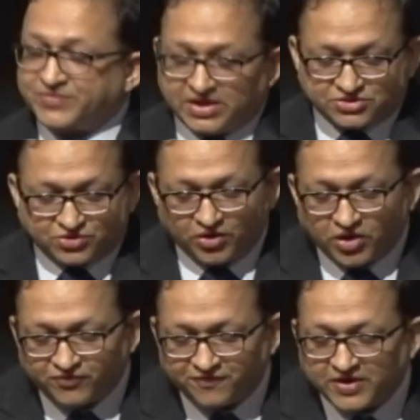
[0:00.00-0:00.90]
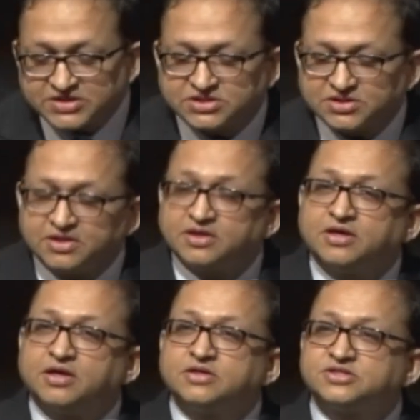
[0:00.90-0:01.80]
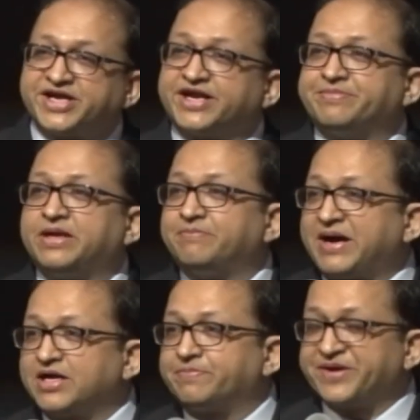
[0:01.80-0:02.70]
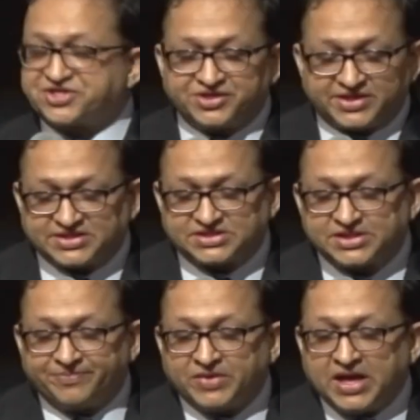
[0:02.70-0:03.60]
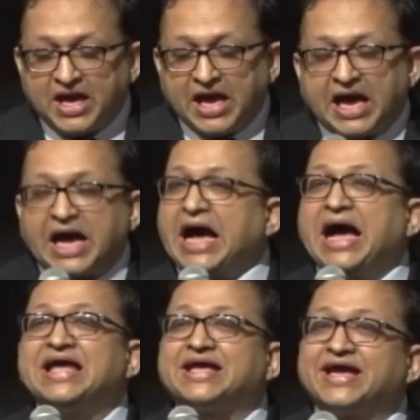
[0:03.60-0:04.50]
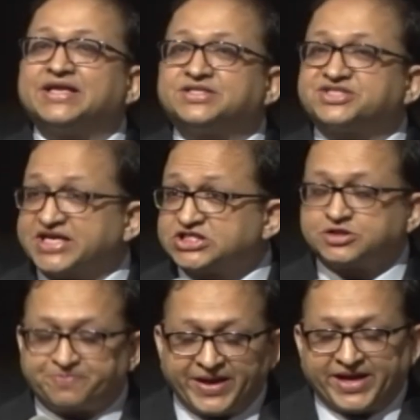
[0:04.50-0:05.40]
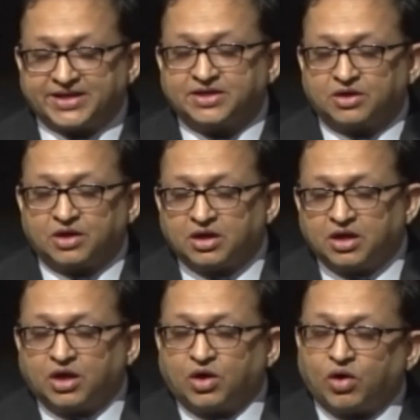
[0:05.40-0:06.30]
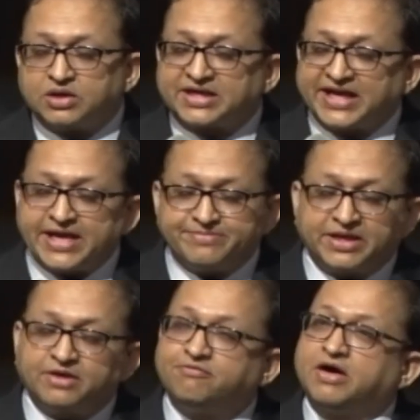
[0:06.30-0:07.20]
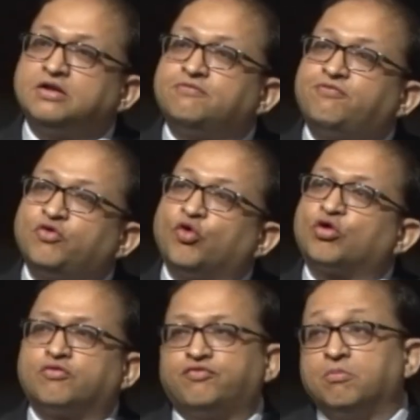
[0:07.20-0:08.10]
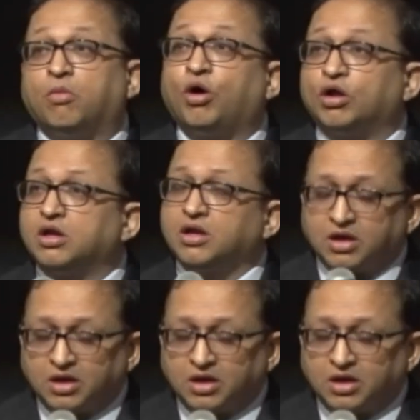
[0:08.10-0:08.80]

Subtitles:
So your first statement by a patient is, I get chest pain on climbing one floor of a mall,